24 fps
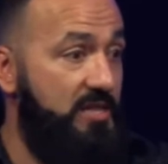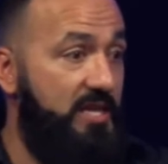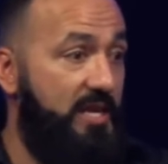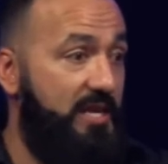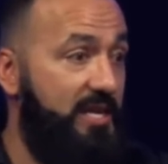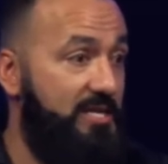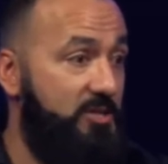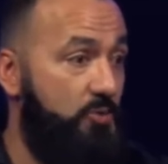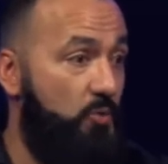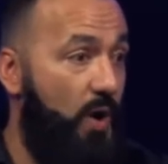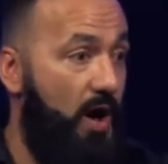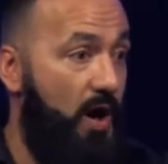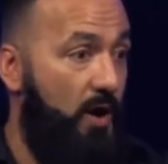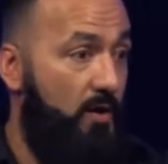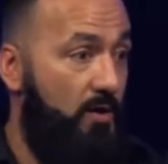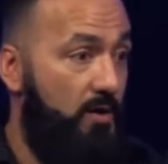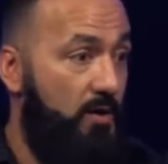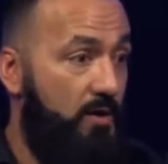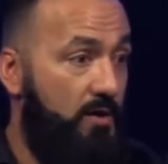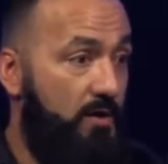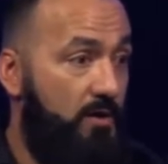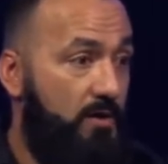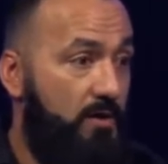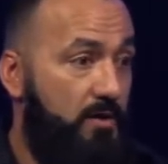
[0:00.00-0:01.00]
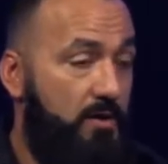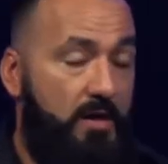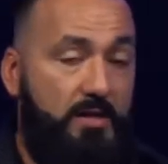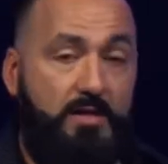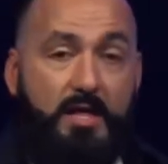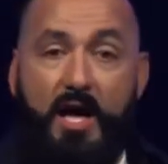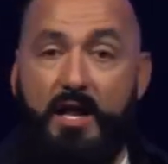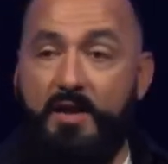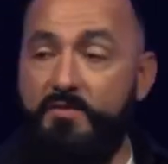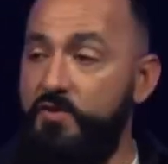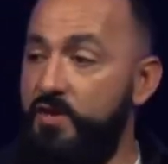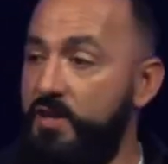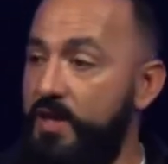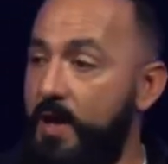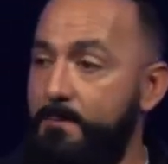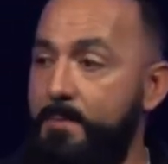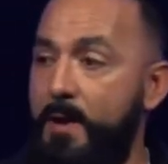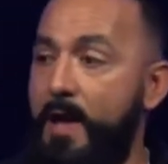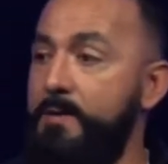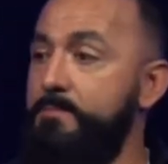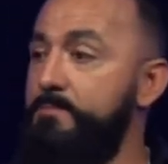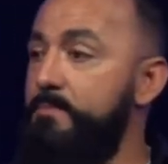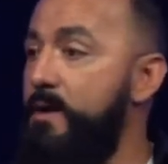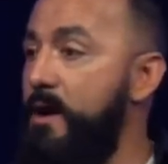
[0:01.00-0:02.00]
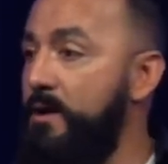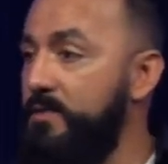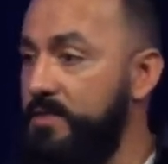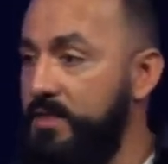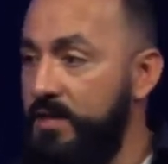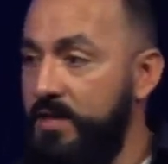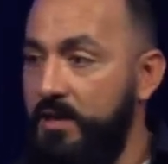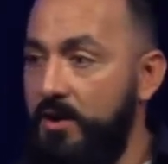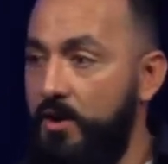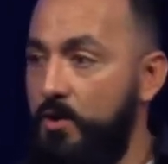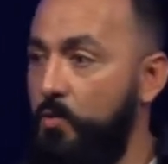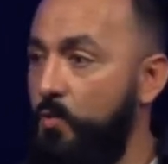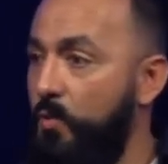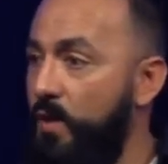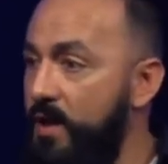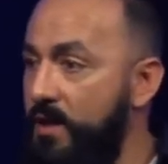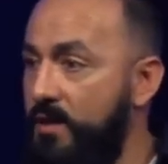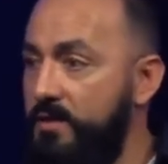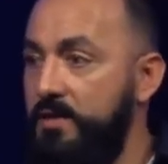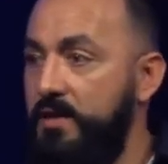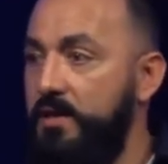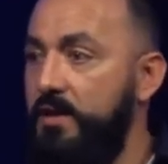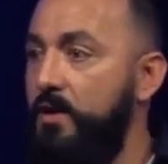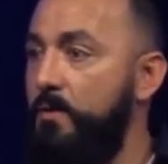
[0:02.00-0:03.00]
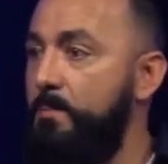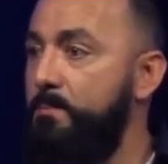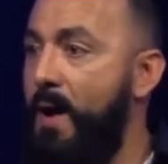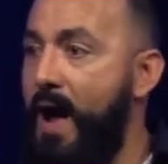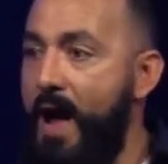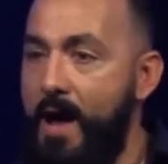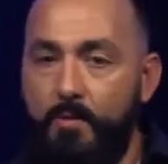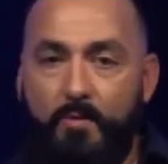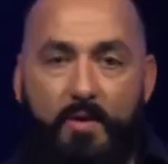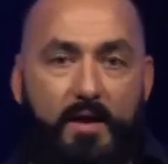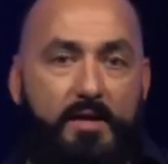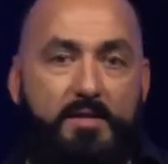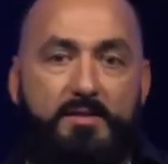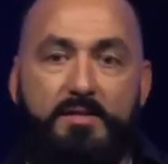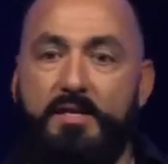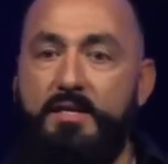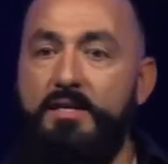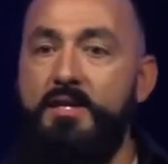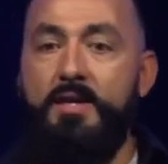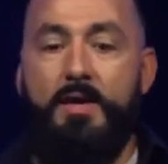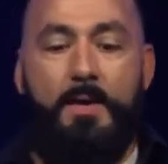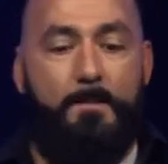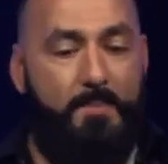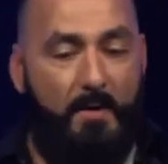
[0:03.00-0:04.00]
thing as well. A lot of you get paid monthly or weekly or biweekly,